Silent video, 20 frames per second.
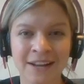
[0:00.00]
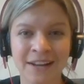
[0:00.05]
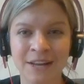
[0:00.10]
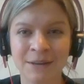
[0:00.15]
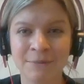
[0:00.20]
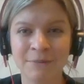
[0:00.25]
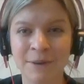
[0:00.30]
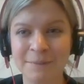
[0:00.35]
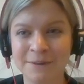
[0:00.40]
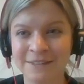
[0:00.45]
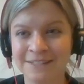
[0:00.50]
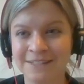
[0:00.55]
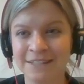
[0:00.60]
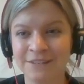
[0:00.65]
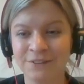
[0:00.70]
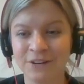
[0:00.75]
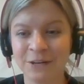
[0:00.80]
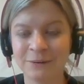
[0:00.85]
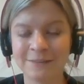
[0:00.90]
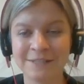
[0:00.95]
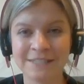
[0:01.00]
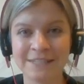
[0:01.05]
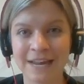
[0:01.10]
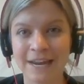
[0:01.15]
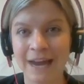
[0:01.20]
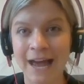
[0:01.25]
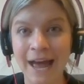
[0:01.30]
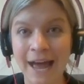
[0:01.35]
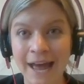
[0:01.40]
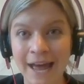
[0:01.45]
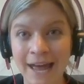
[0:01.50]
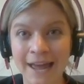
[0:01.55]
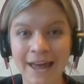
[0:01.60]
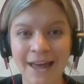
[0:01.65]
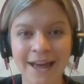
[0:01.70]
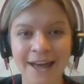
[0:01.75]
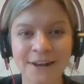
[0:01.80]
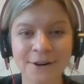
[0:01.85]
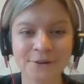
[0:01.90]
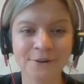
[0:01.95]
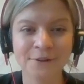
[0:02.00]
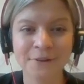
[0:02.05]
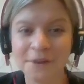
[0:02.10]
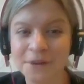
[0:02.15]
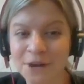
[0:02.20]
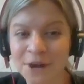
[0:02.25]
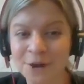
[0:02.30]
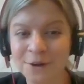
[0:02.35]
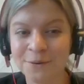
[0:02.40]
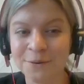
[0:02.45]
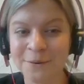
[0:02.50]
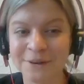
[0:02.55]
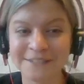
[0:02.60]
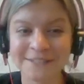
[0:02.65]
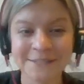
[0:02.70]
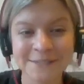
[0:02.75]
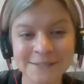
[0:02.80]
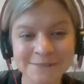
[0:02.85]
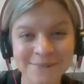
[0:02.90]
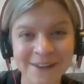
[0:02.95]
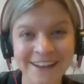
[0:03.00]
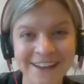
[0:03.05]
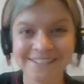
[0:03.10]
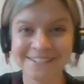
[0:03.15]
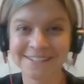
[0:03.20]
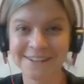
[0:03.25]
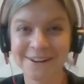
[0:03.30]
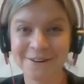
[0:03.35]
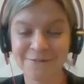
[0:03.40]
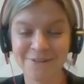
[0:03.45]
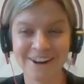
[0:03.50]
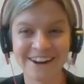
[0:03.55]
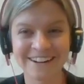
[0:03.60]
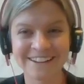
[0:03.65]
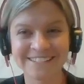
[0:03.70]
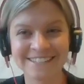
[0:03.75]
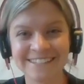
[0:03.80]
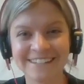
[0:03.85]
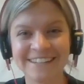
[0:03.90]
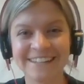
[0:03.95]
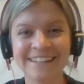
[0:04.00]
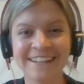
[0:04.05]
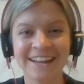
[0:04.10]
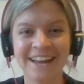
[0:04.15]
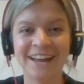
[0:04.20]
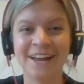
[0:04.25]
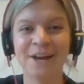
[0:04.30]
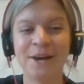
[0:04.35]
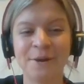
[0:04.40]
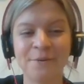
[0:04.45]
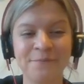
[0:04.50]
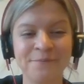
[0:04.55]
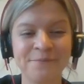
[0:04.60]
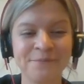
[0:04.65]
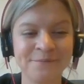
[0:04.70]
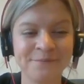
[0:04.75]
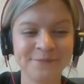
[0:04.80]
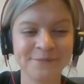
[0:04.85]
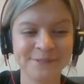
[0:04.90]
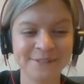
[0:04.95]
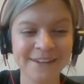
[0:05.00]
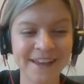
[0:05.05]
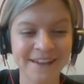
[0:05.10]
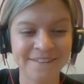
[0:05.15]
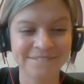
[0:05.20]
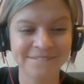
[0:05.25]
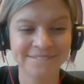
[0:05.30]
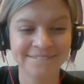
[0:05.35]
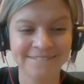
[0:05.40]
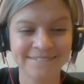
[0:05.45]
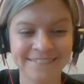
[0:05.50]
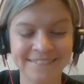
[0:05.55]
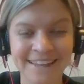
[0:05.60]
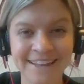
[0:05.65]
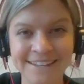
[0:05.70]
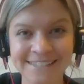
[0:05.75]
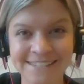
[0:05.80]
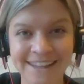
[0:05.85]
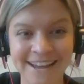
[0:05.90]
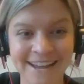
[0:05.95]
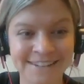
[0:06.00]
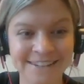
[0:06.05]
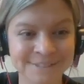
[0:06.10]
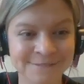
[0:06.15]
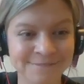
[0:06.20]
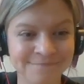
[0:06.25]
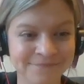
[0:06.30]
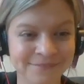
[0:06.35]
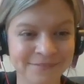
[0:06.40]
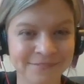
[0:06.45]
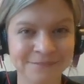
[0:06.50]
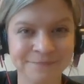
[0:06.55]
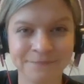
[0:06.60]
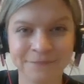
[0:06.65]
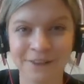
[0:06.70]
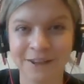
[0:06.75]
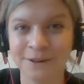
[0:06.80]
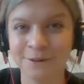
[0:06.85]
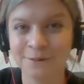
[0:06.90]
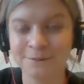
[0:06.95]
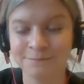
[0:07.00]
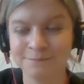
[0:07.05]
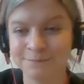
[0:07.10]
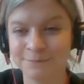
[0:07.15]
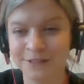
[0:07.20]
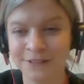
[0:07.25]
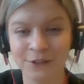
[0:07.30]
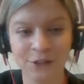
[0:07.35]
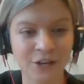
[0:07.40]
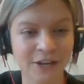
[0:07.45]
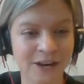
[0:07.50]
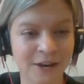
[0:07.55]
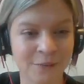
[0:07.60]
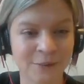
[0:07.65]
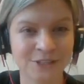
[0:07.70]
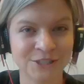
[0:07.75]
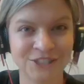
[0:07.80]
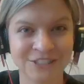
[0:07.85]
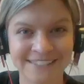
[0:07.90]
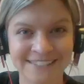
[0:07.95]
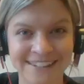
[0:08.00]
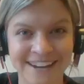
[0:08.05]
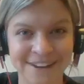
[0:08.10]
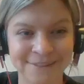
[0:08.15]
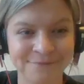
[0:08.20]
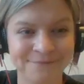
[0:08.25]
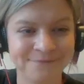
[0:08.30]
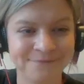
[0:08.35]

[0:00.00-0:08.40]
maybe see if anyone's saying hi. I don't really know what to expect, so we're going to see. So yeah, thanks guys. I'll be looking at questions now.